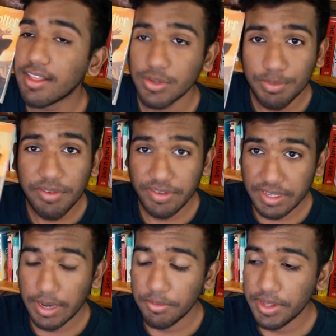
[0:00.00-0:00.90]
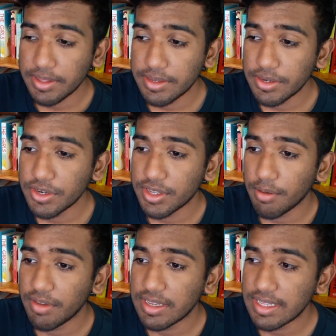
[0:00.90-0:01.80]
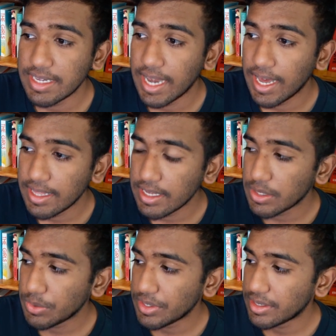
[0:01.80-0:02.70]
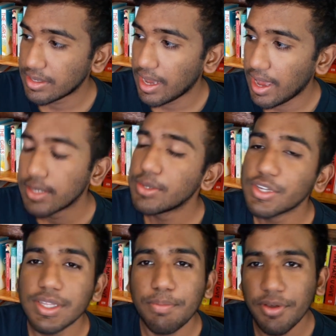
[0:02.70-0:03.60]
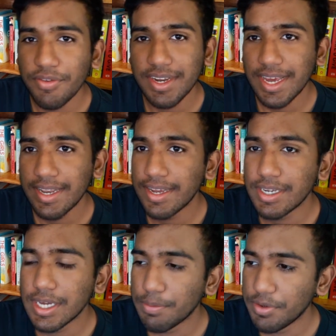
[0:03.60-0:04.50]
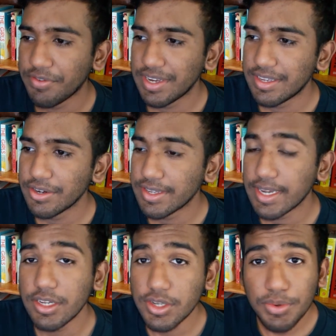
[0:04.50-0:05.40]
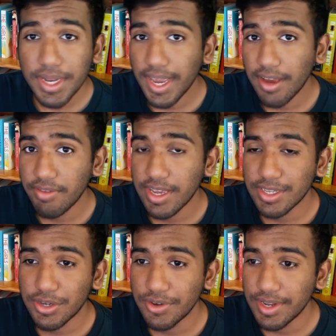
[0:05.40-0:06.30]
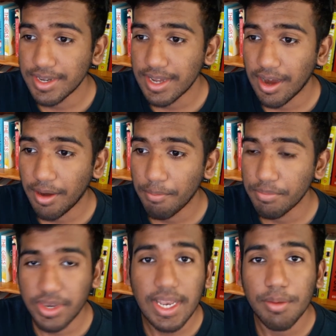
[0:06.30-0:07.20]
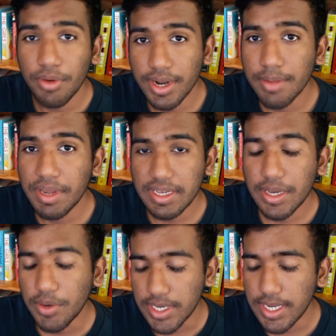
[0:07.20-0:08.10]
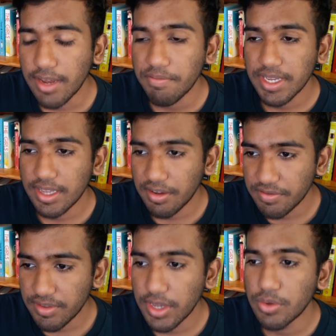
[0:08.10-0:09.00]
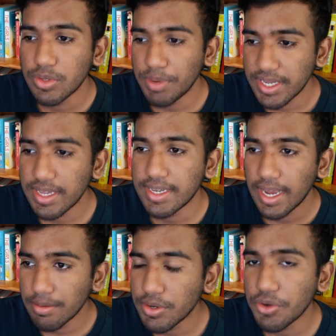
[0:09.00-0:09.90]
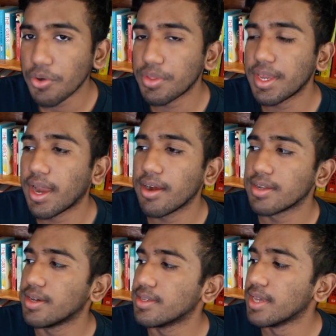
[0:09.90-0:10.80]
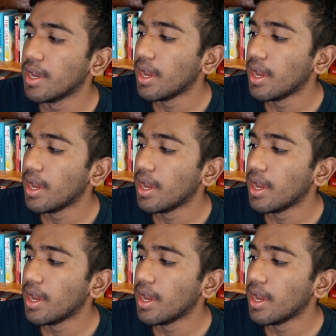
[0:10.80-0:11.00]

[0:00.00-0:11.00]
This is my first time reading the series, obviously. And this is just the perfect ending to a perfect series. I took 2.5 years to read it, deliberately, because I wanted to give myself, you know, space and time to grow with the characters.